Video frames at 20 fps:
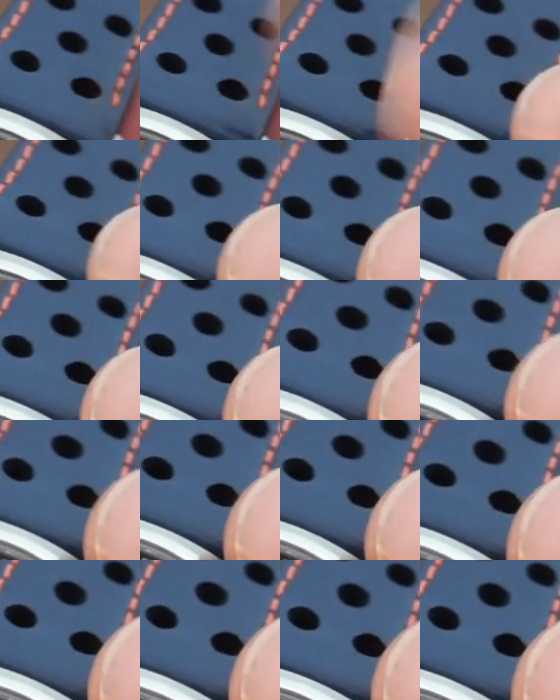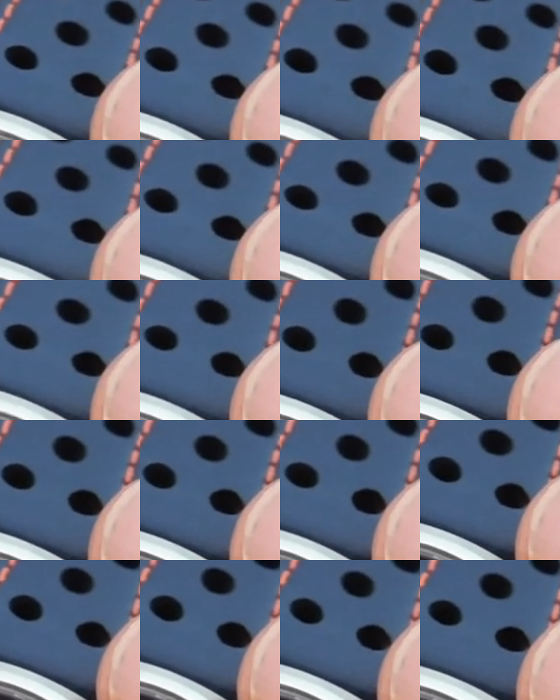Well, what's powering this
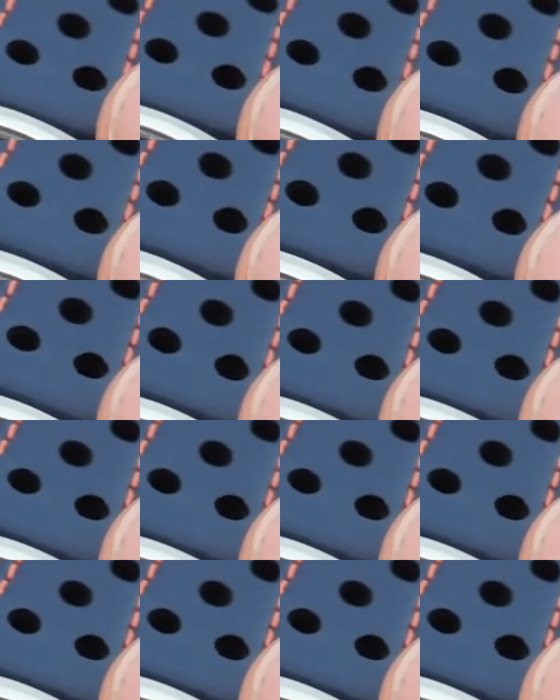actual watch?